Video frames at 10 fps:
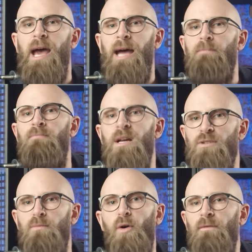had
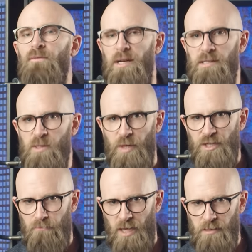much more
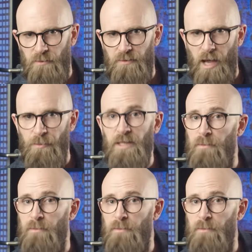fast-twitch muscle fiber